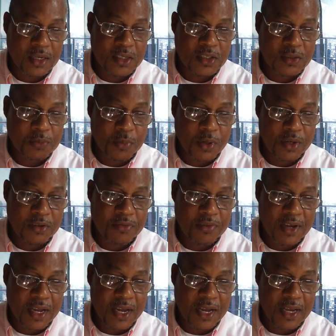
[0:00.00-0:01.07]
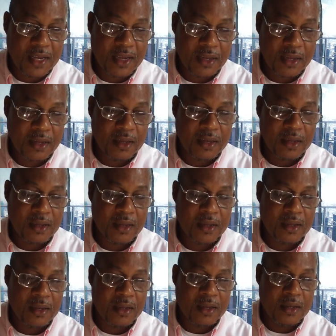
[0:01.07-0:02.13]
Spotify
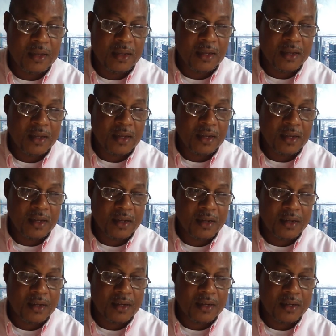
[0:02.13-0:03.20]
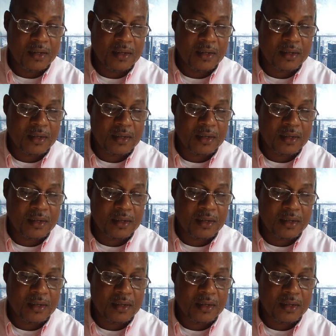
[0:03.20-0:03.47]
uh,